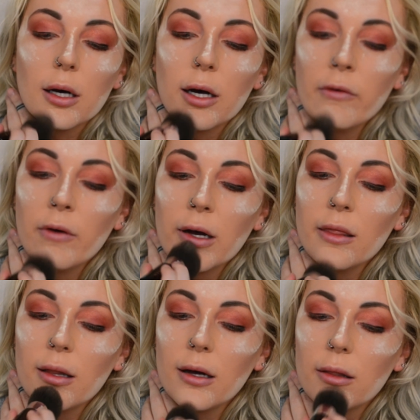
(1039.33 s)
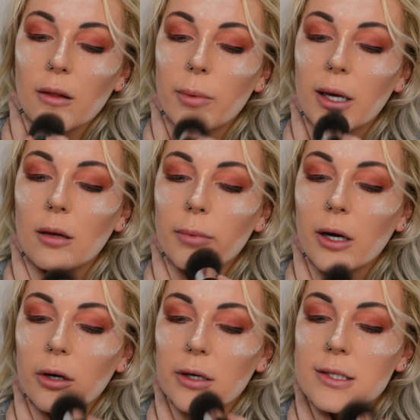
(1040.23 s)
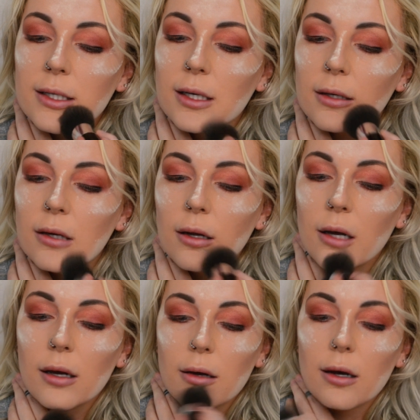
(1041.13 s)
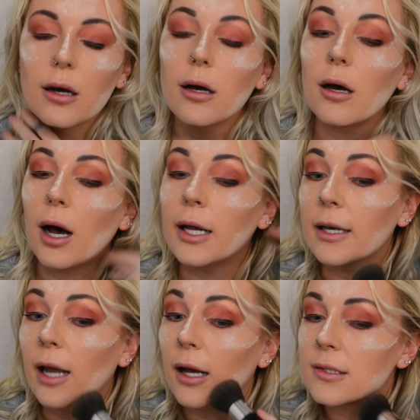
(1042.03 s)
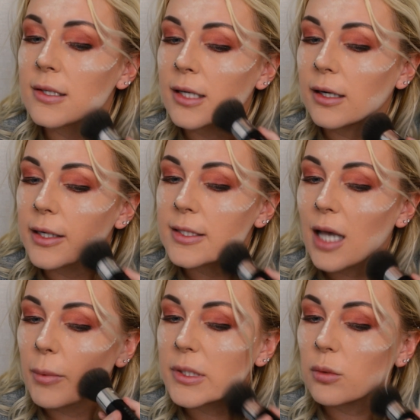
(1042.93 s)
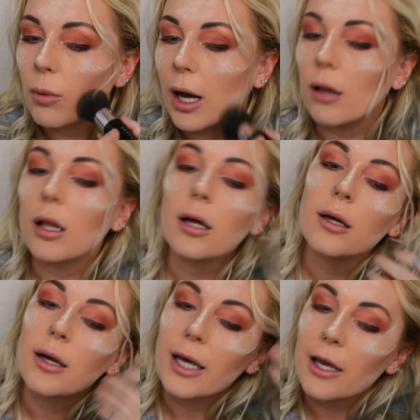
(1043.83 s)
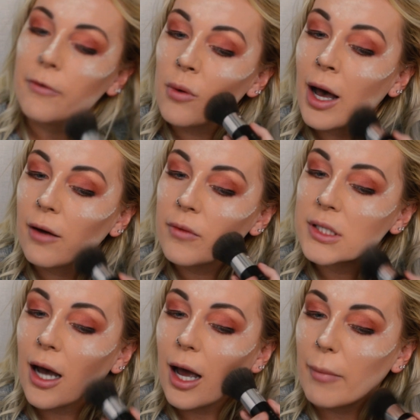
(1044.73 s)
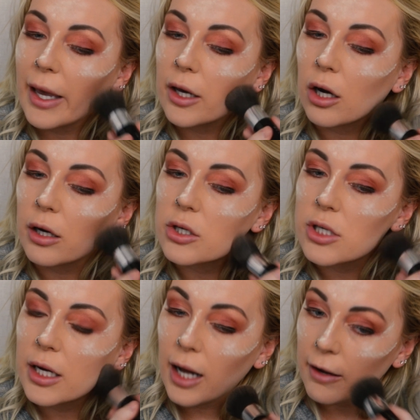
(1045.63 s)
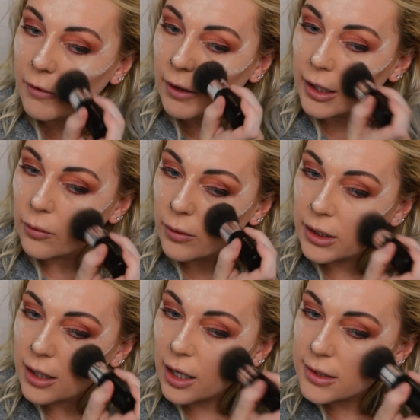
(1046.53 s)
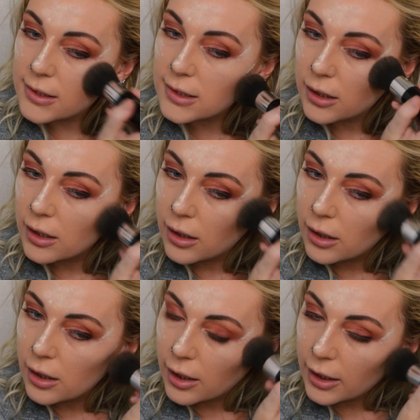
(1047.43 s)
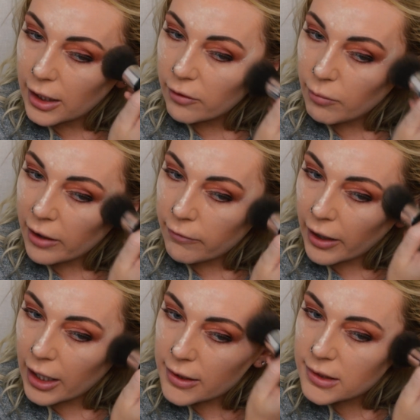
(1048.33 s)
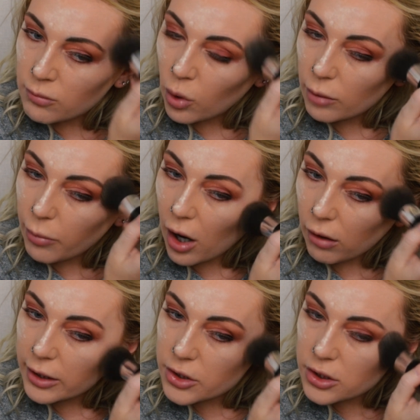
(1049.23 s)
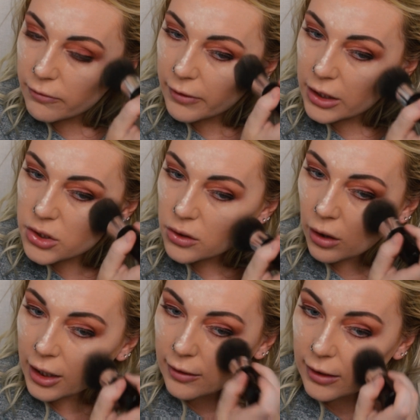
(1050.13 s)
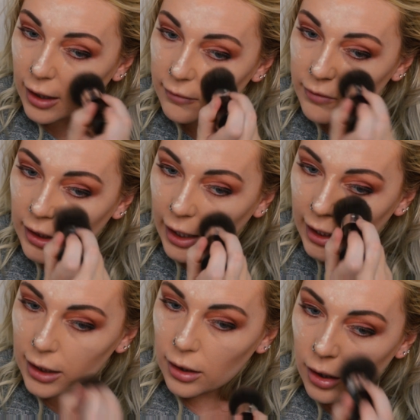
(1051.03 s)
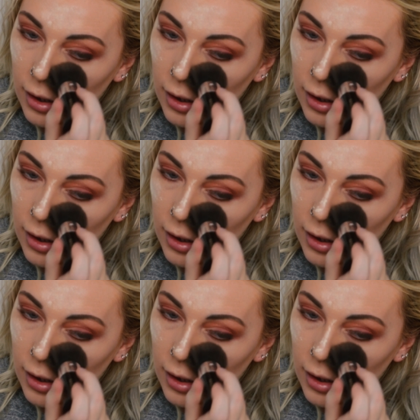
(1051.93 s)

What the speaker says: I find that the baking powder isn't a necessary step as well. If you have the time, I encourage it. I feel like it really does give my face a more polished, finished look at the end of the night.